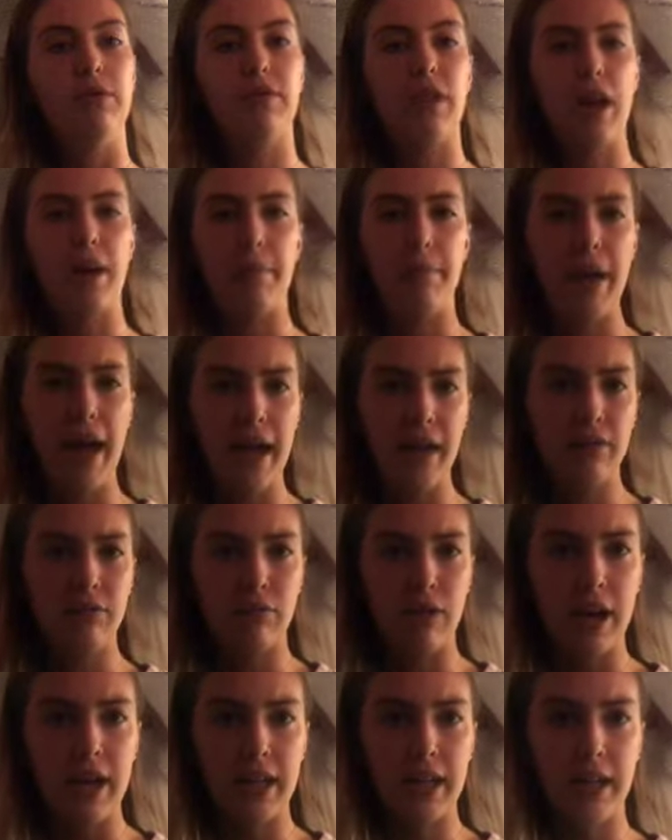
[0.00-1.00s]
got a pen
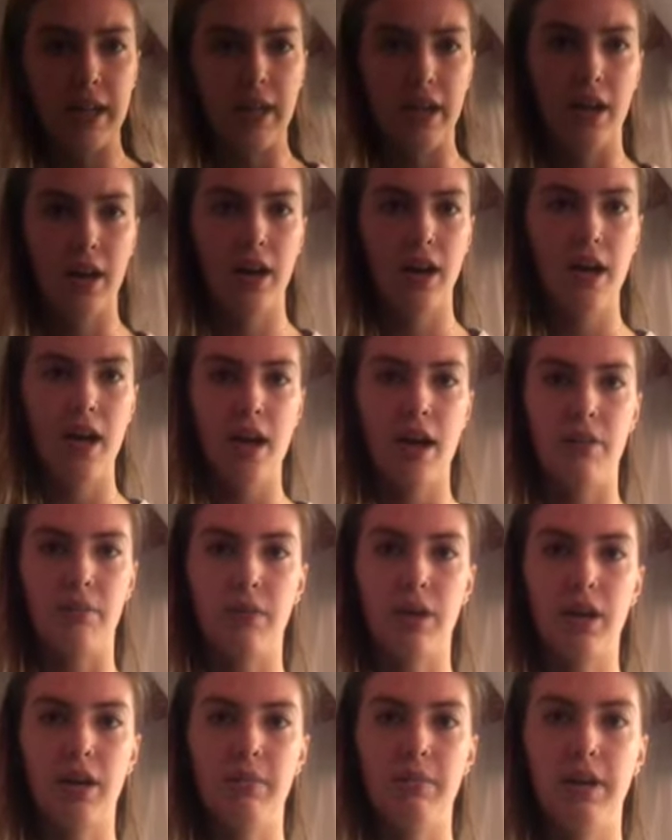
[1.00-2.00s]
right here, and we're
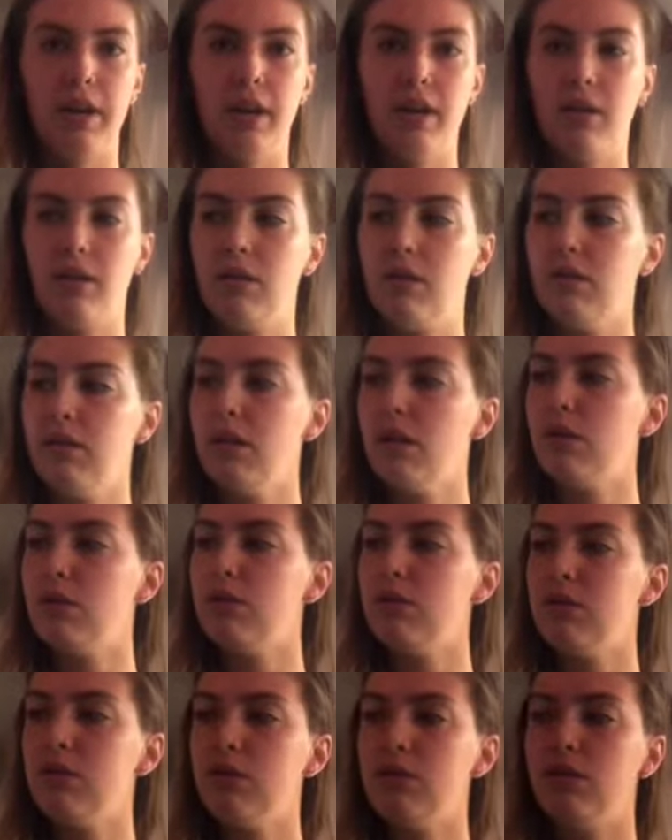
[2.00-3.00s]
going to be,
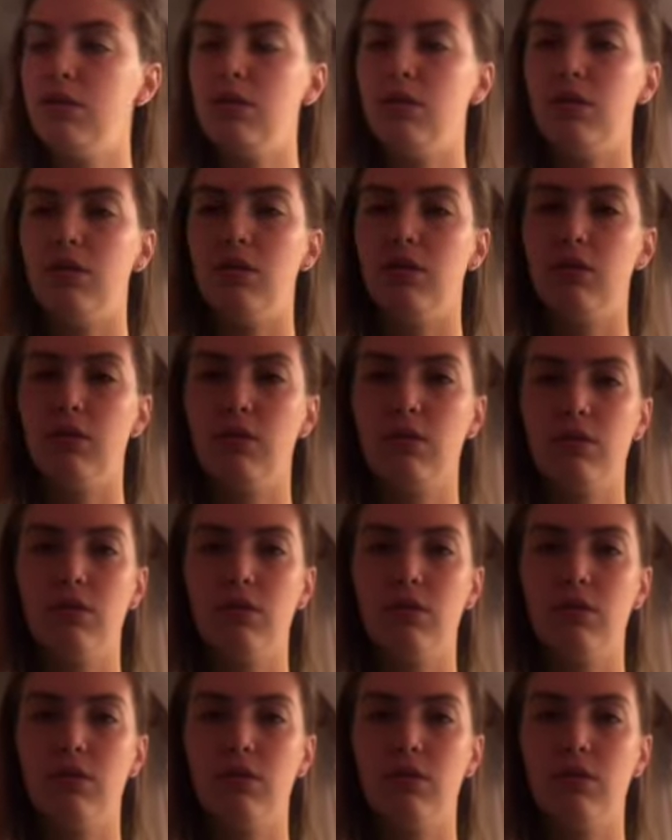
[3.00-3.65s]
do.